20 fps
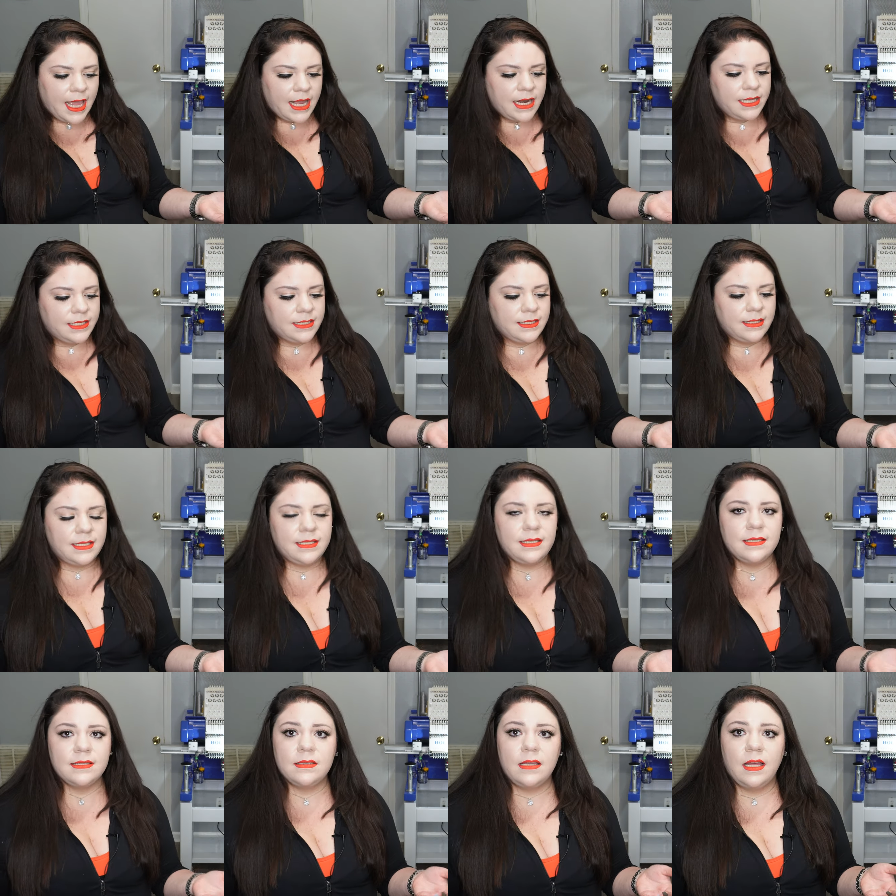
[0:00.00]
And it's,
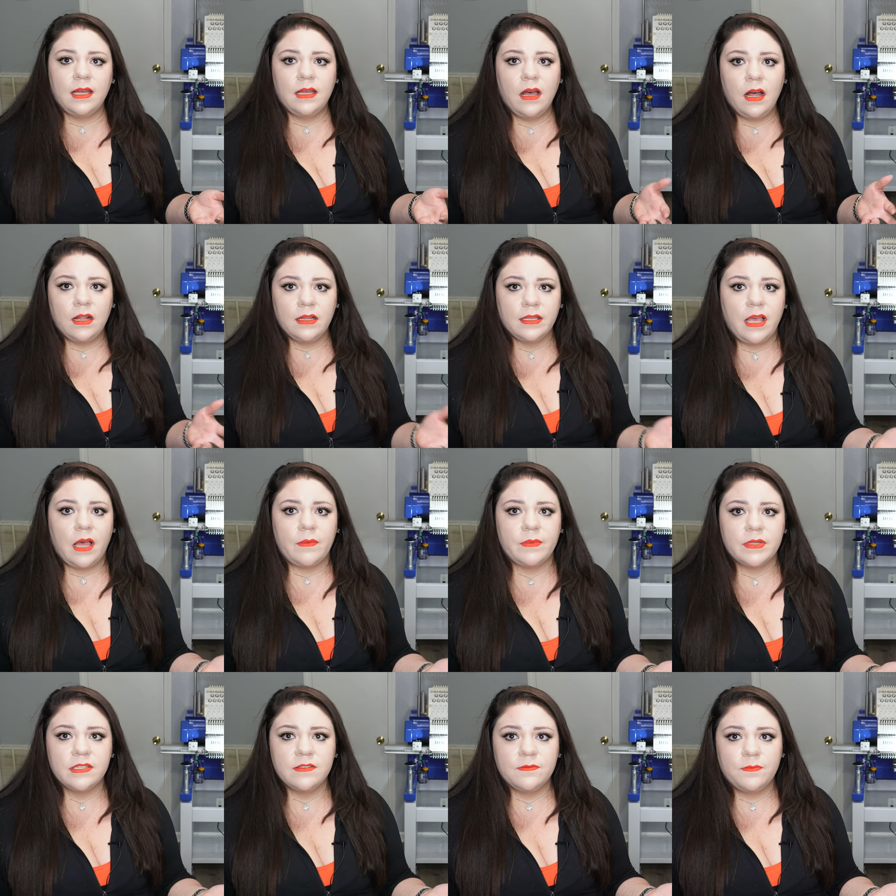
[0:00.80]
this is not
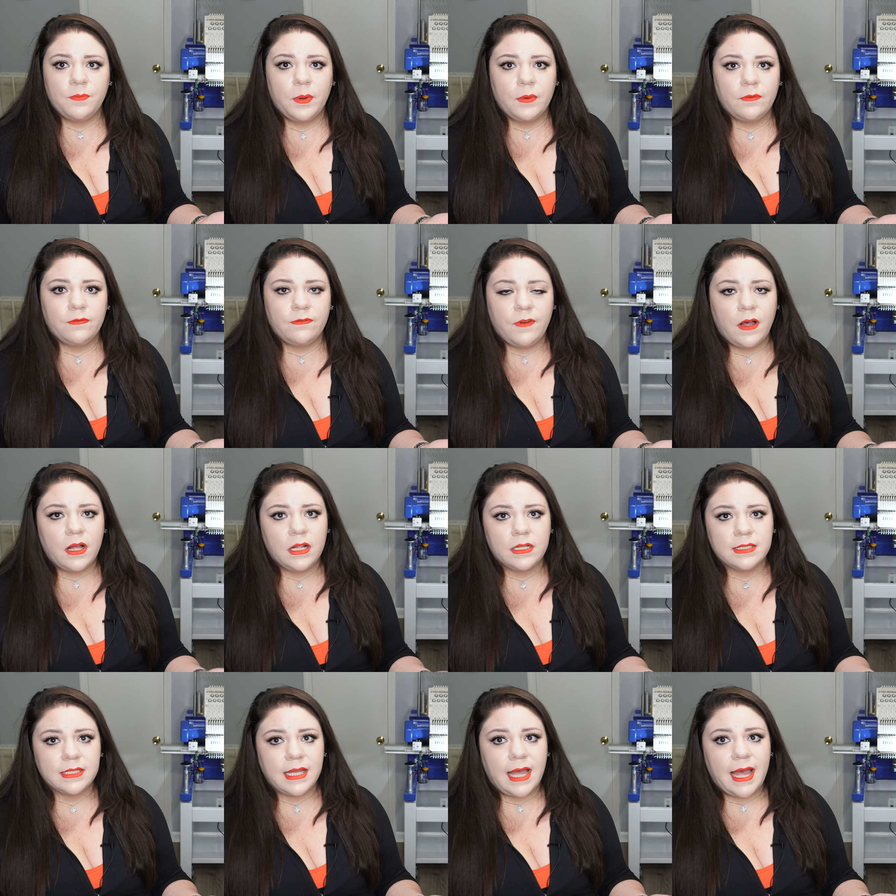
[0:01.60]
Holiauma's
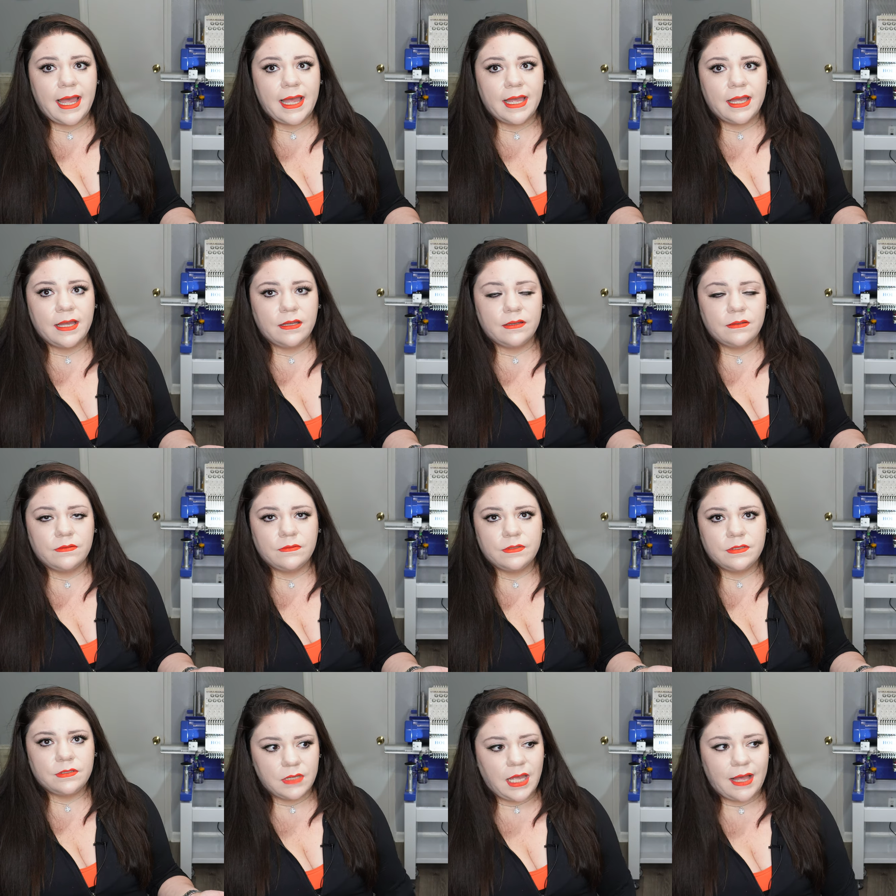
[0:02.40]
fault. I
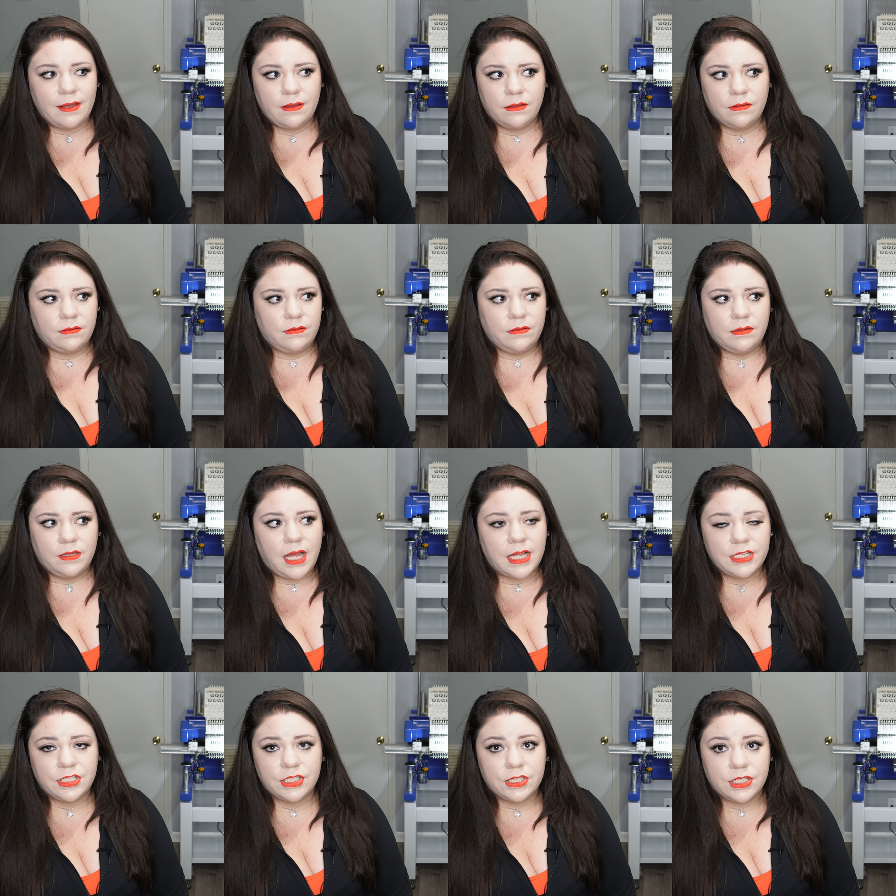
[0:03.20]
was, uh,
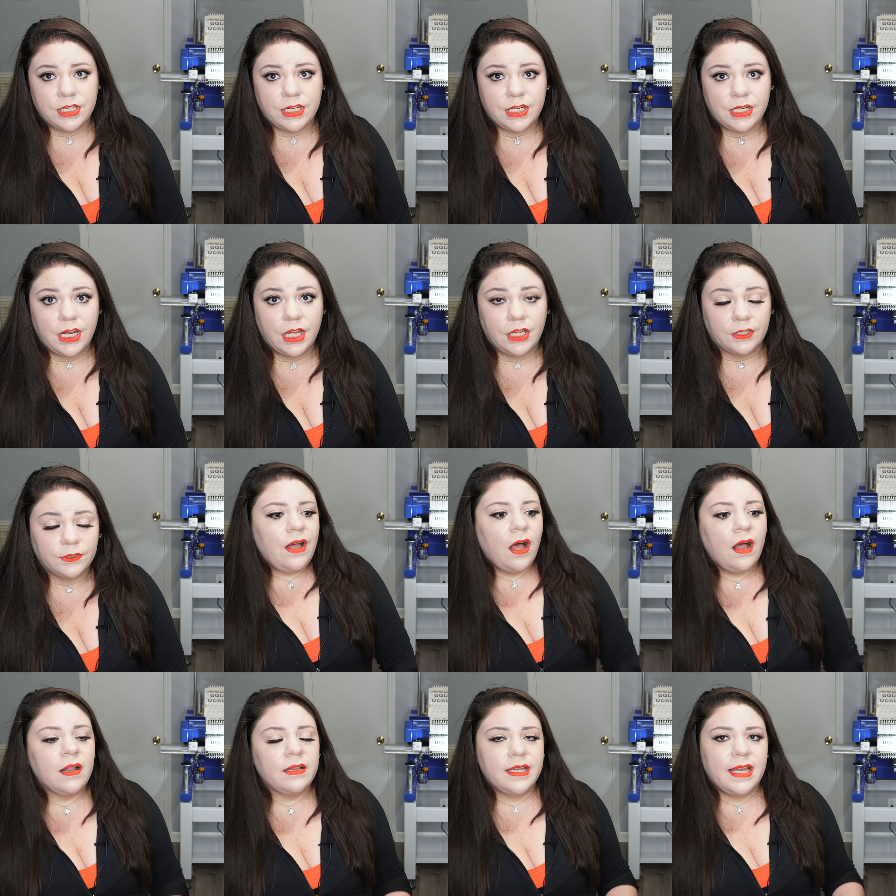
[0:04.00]
I just didn't know.
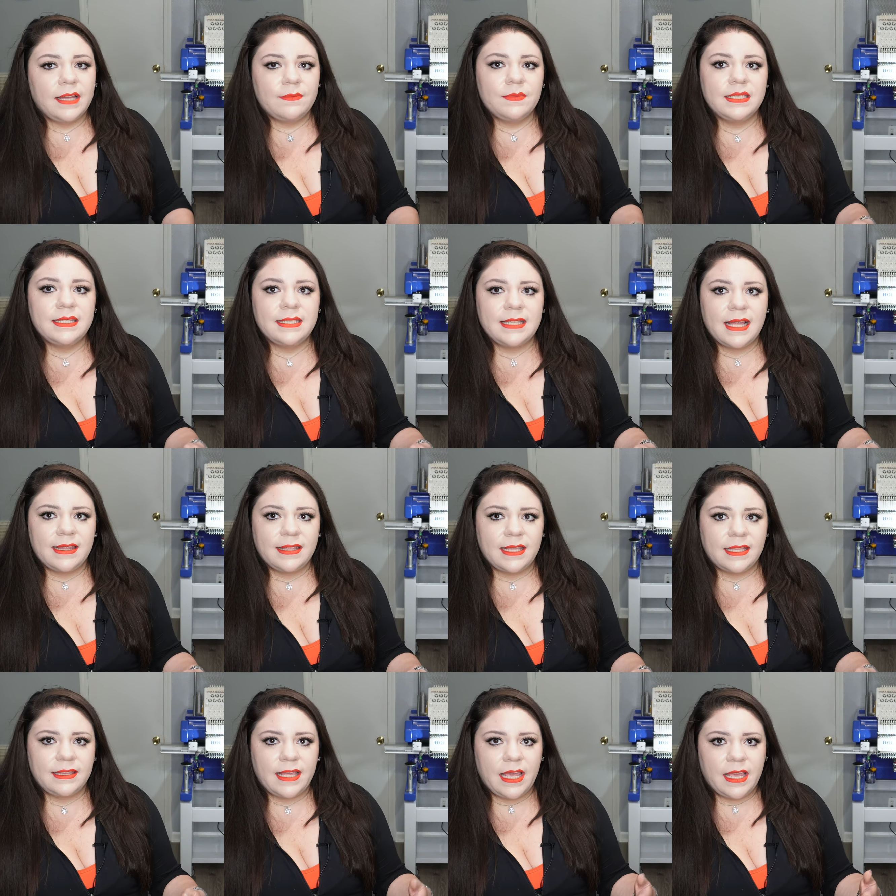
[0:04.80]
Holiauma said
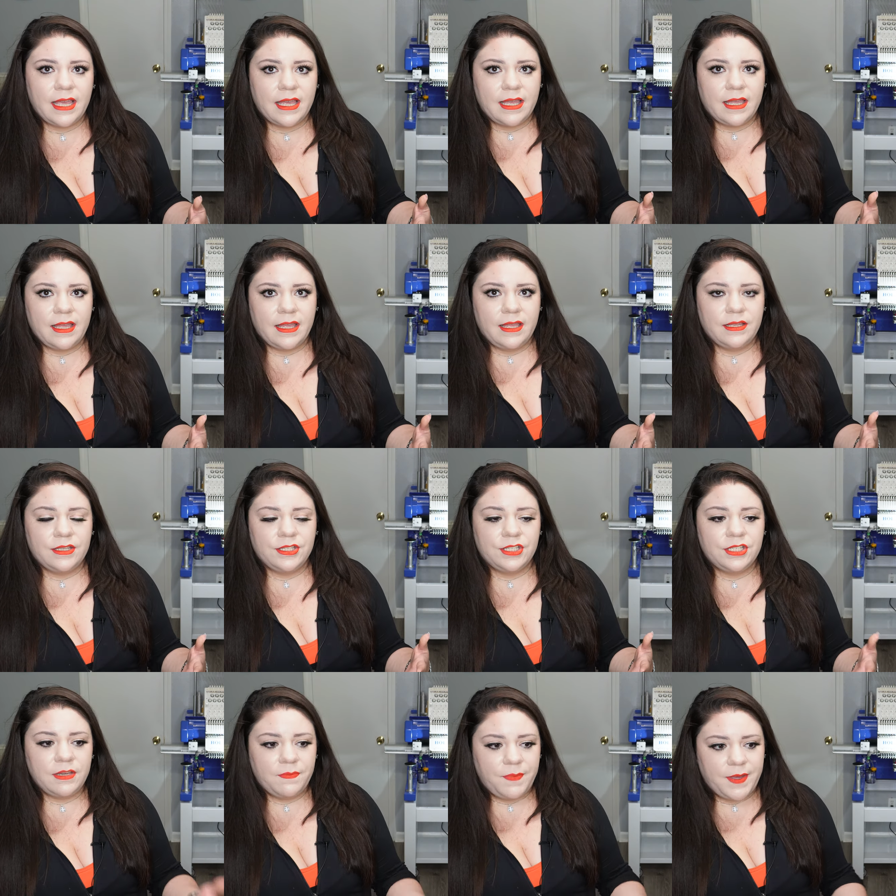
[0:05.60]
that the
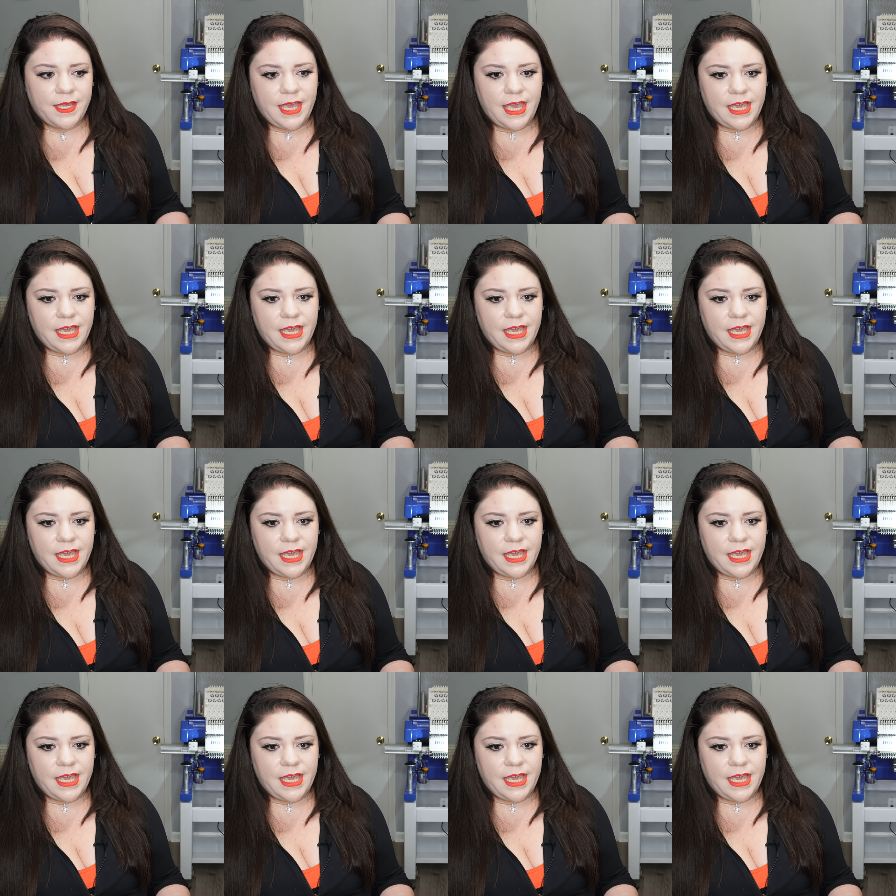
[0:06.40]
shipping